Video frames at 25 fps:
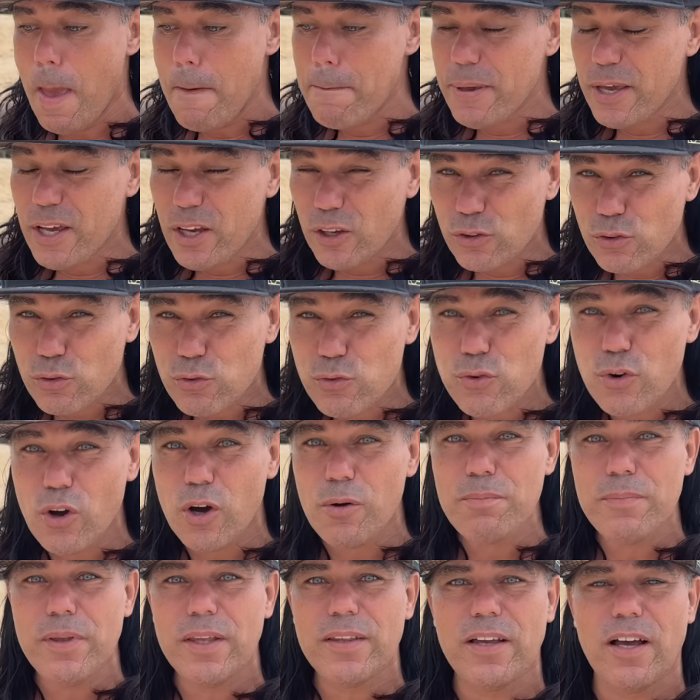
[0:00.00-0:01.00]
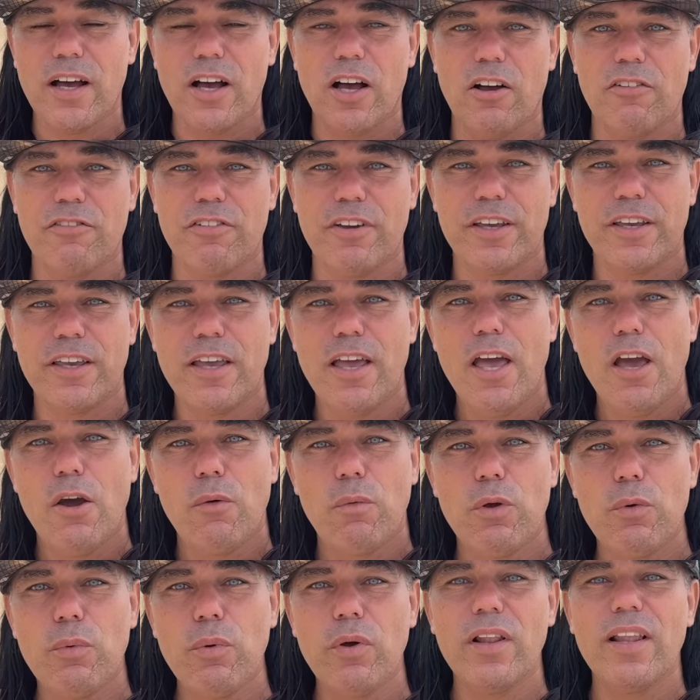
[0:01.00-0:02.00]
because from that halving,
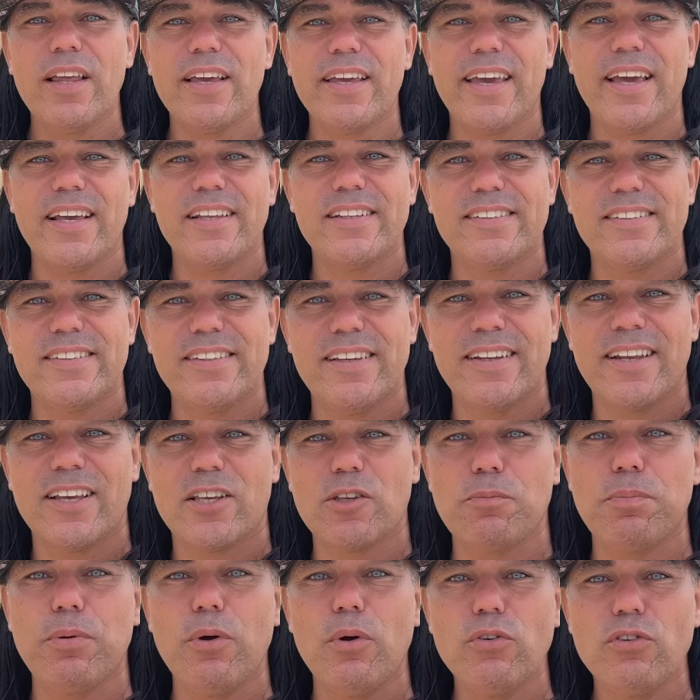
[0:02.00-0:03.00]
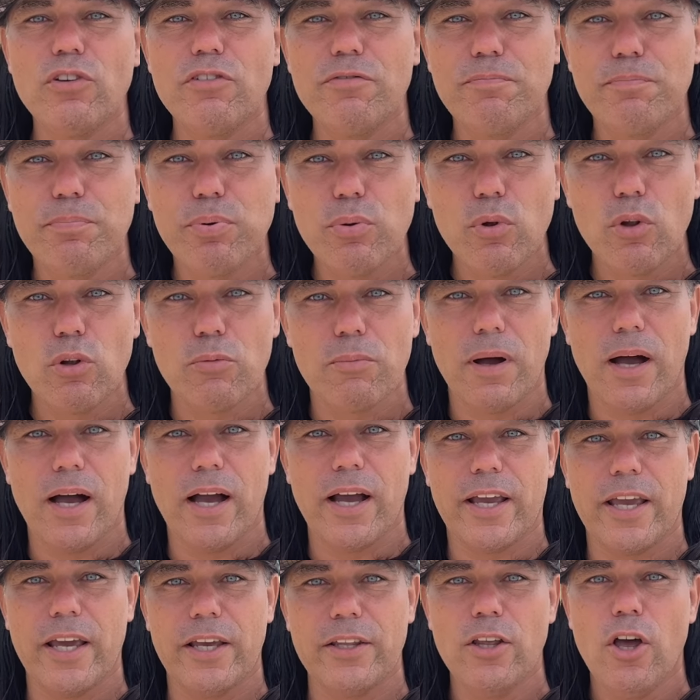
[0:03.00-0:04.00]
we will again see an explosive bull
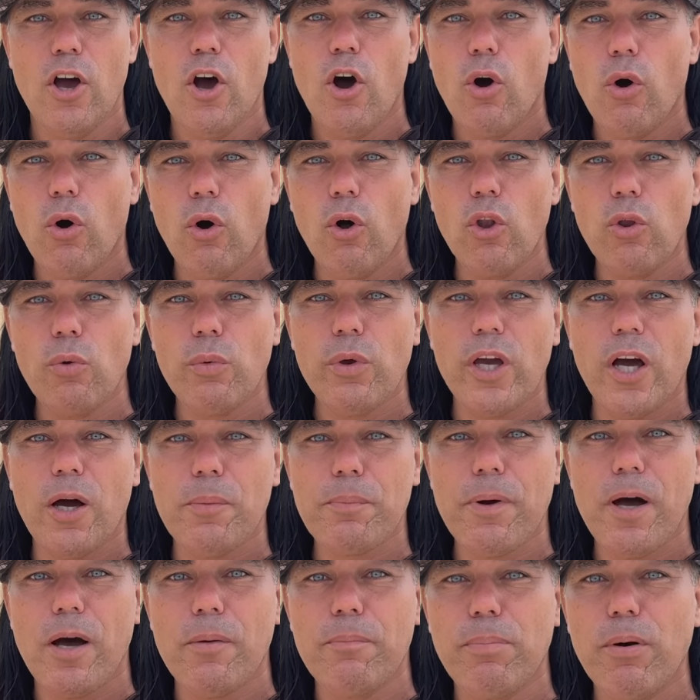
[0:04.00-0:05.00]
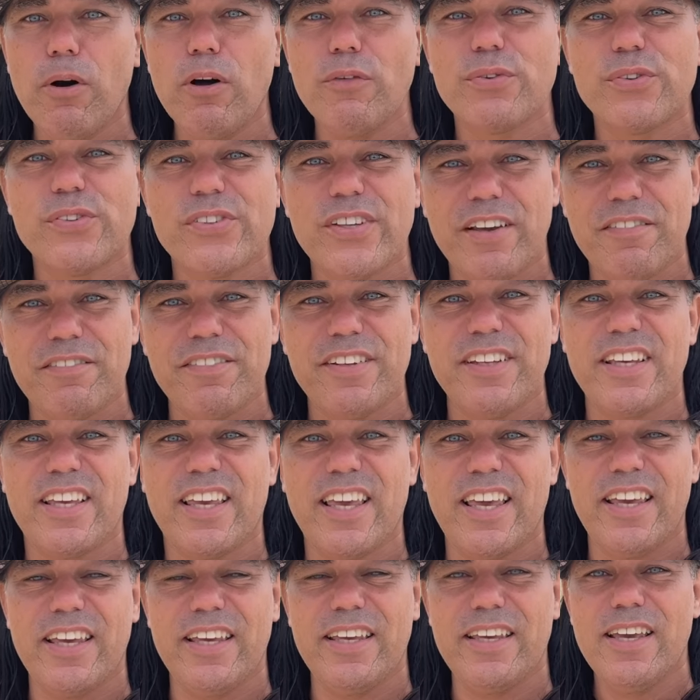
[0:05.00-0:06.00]
market all the way up above
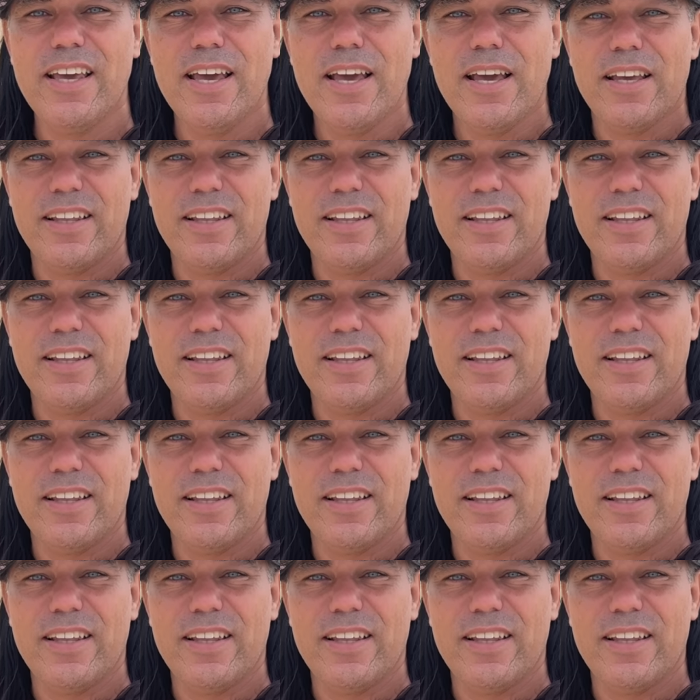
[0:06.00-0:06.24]
70K.